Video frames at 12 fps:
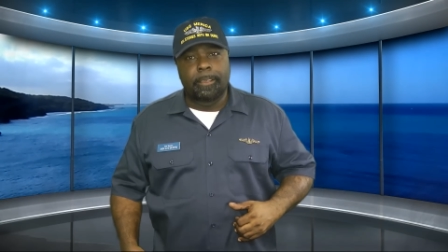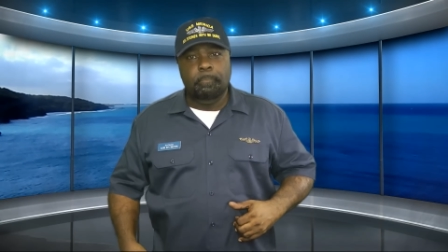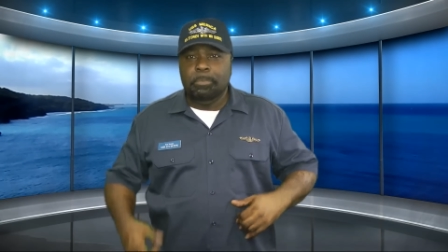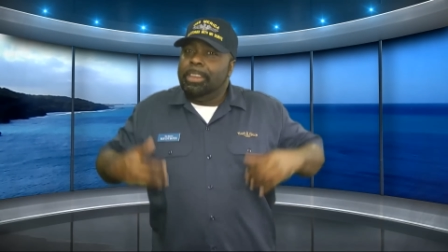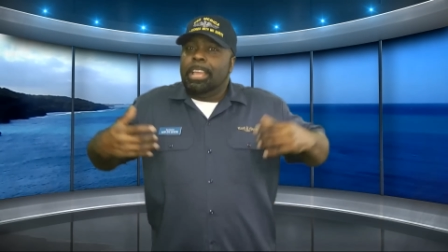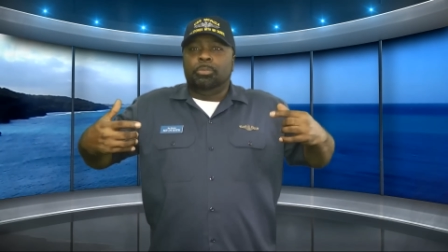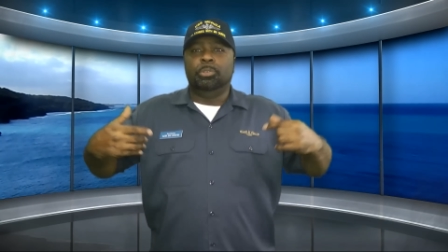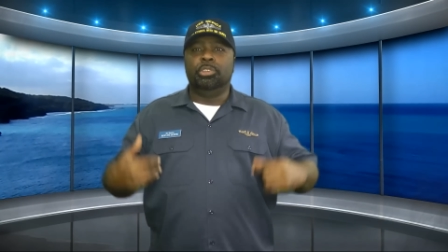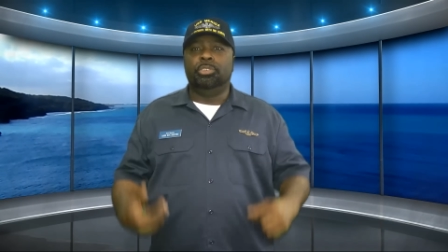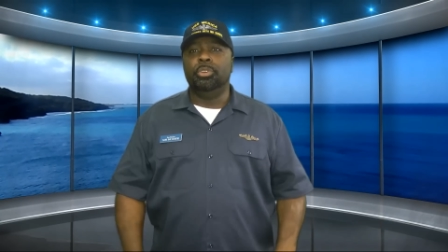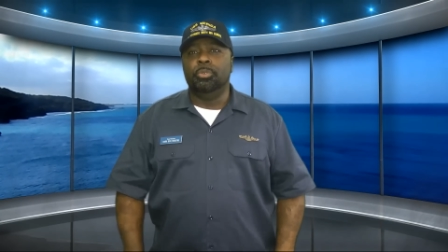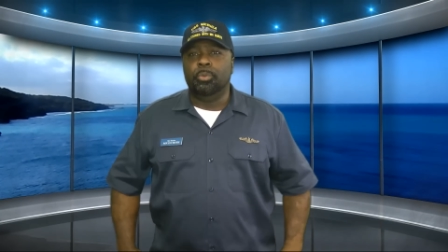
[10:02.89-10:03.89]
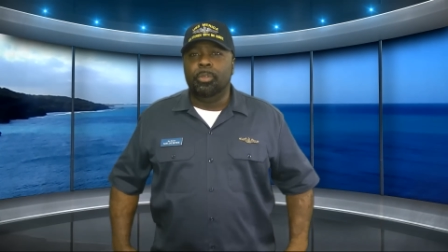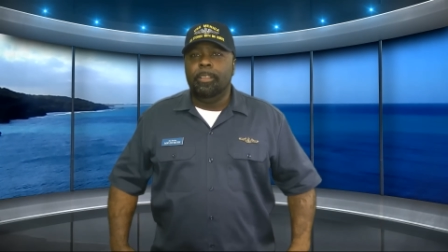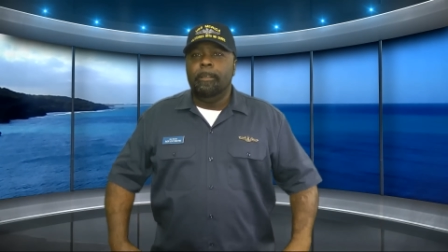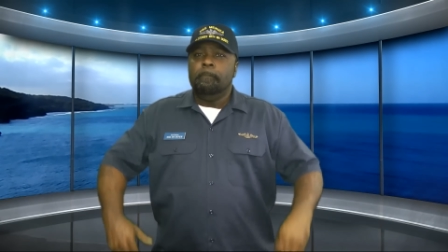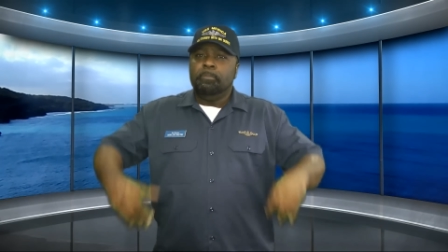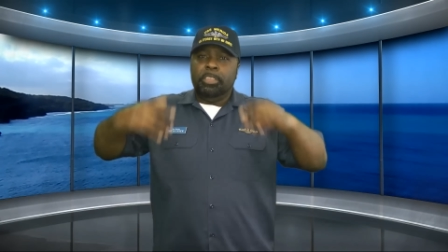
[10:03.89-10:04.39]
And that's what you do.
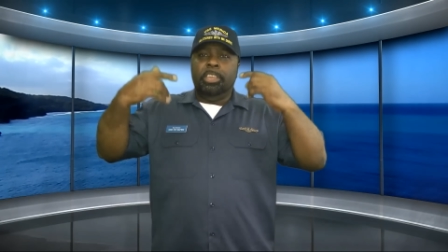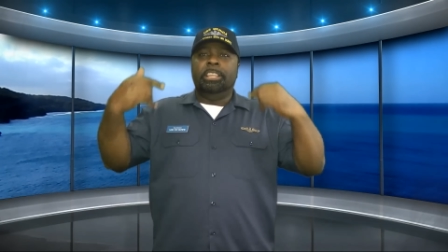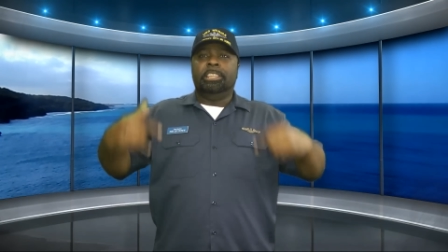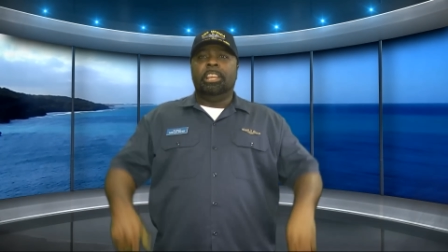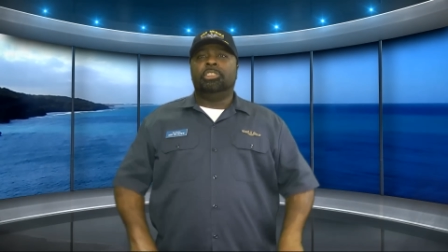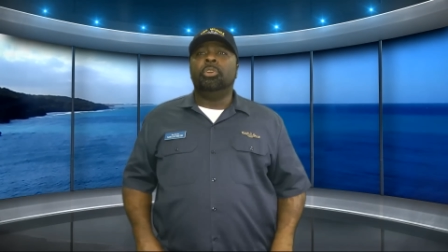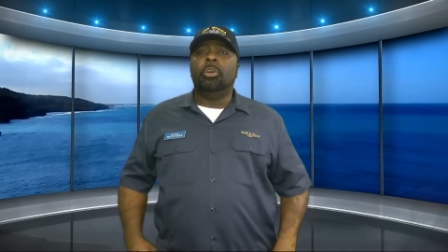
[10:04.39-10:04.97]
You get to that shore